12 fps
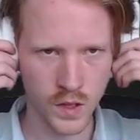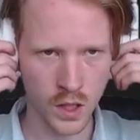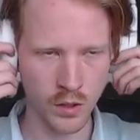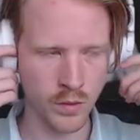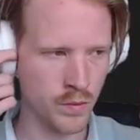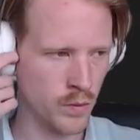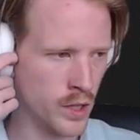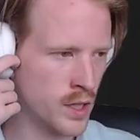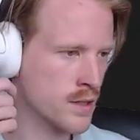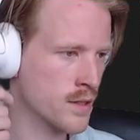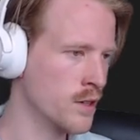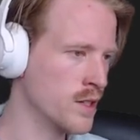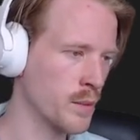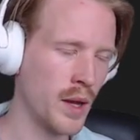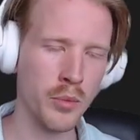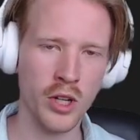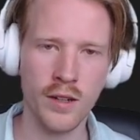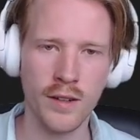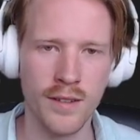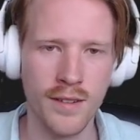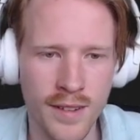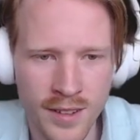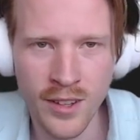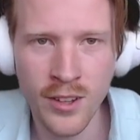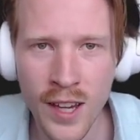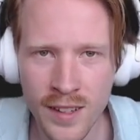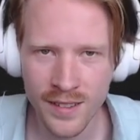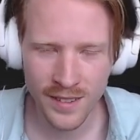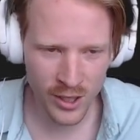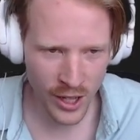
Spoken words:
Or we can start using my brain. You guys,